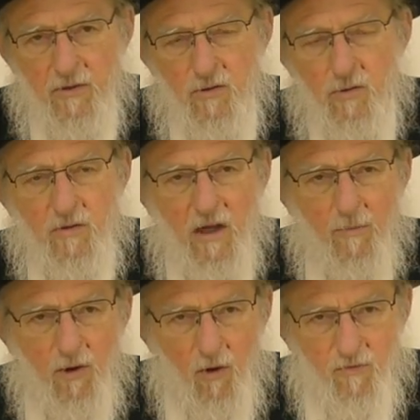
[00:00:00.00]
Could you tell
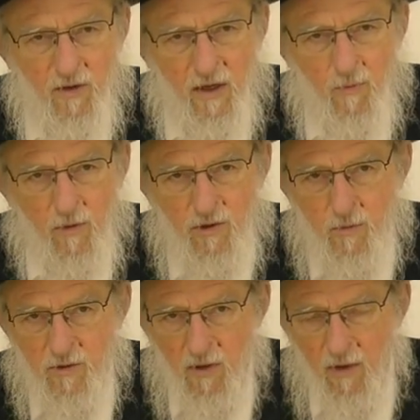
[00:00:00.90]
me over again what you
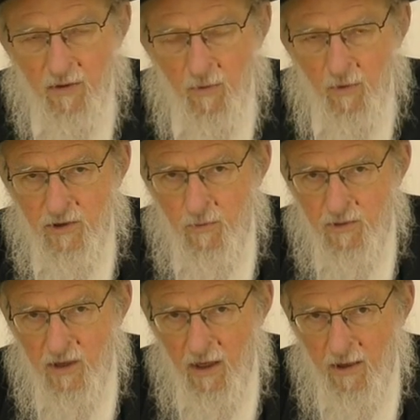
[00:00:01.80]
were, what you were
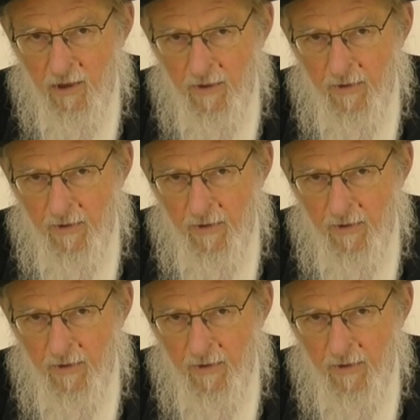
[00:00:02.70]
saying?